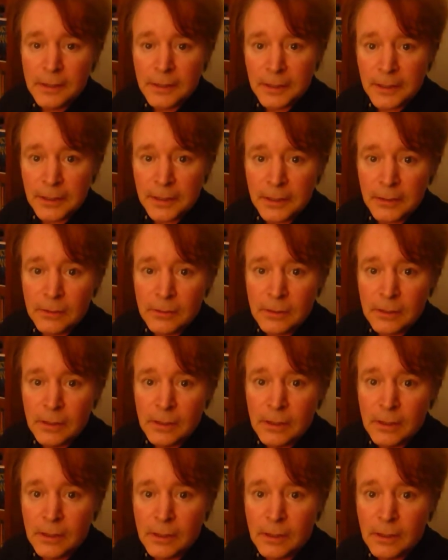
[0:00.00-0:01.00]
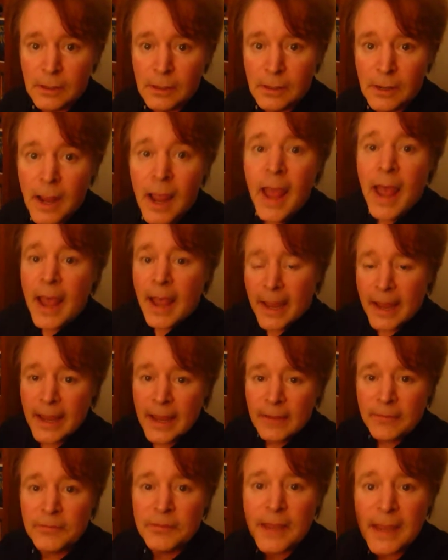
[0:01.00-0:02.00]
You know?
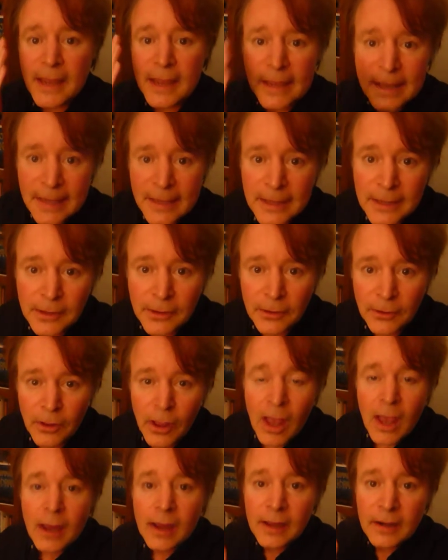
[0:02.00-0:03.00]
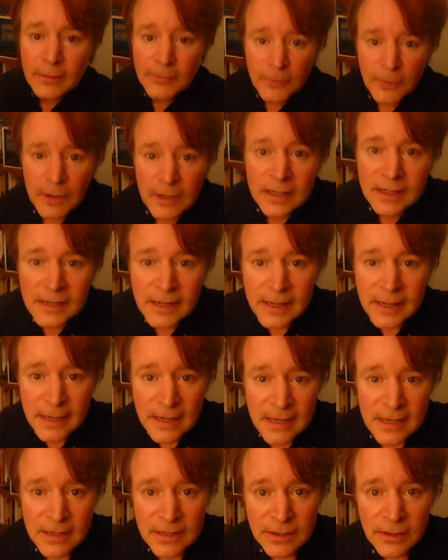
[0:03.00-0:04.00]
If they kill converted to
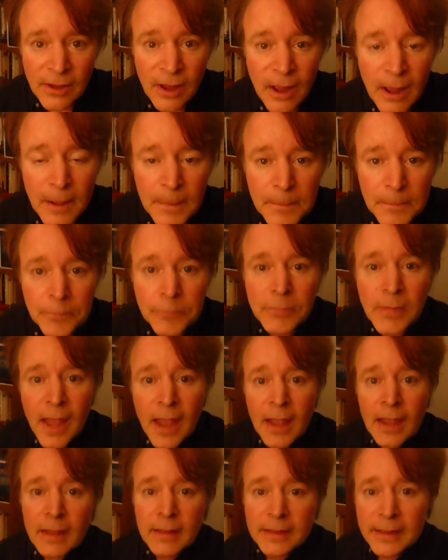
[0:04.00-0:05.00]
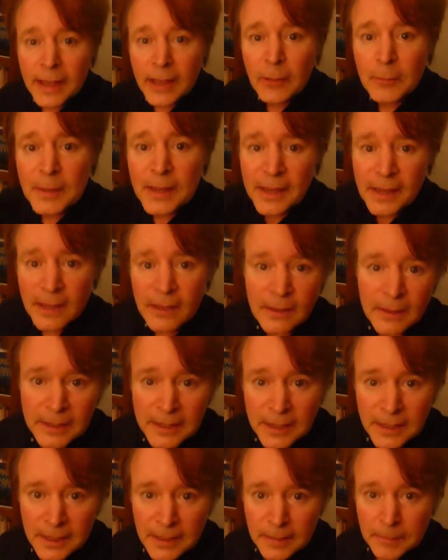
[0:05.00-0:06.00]
Islam, they'll be killing
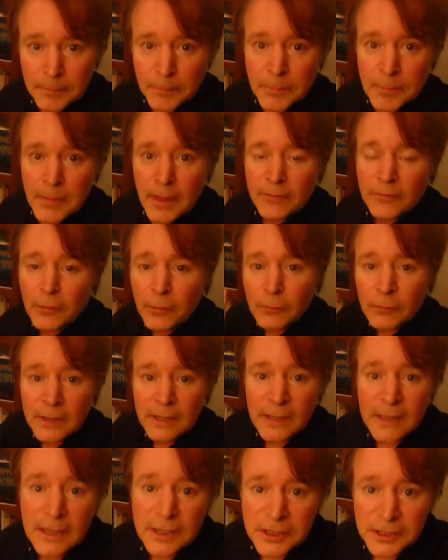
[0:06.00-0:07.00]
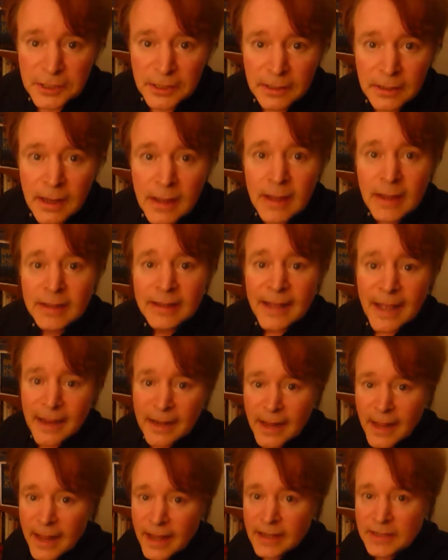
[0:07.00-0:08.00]
him for a religion
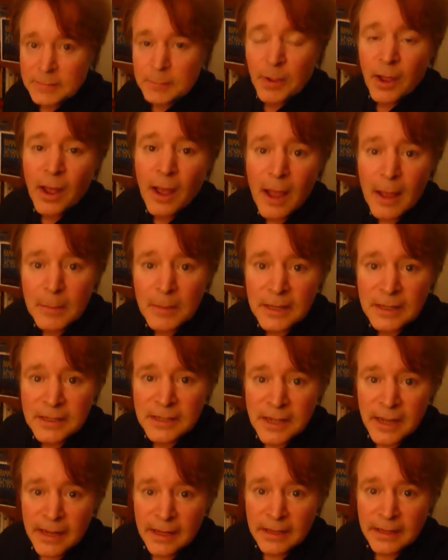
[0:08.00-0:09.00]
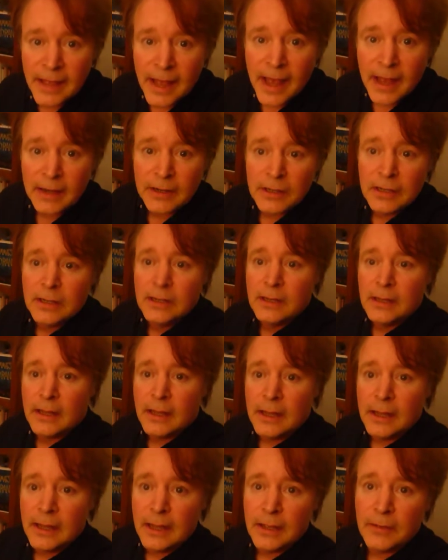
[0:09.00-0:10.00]
that has Muhammad saying that
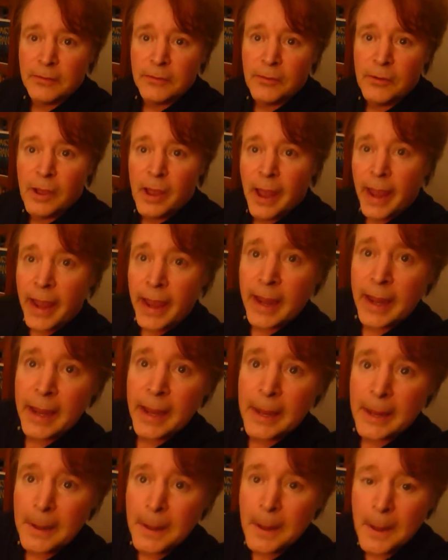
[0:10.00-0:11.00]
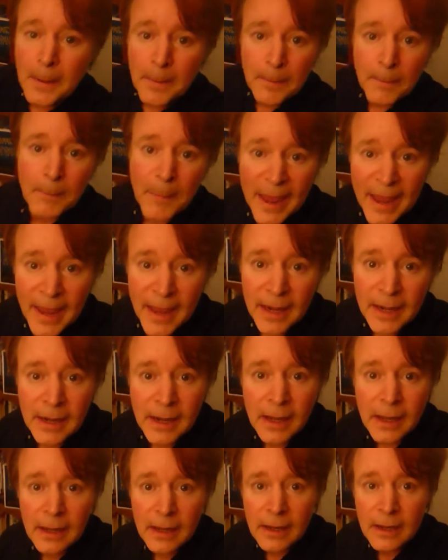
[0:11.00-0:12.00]
if a man
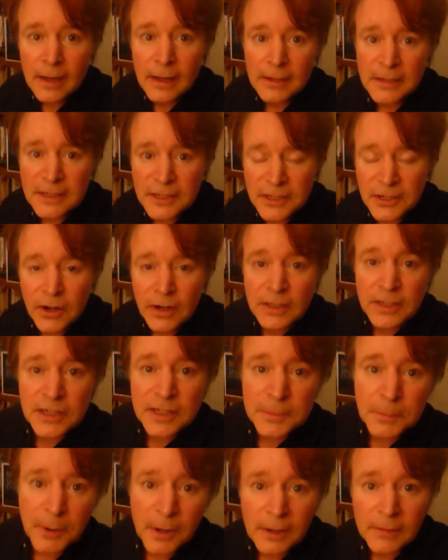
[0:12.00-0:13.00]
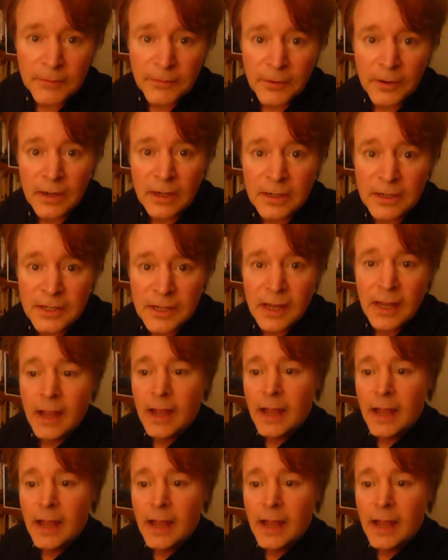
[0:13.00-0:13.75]
discharges sperm first,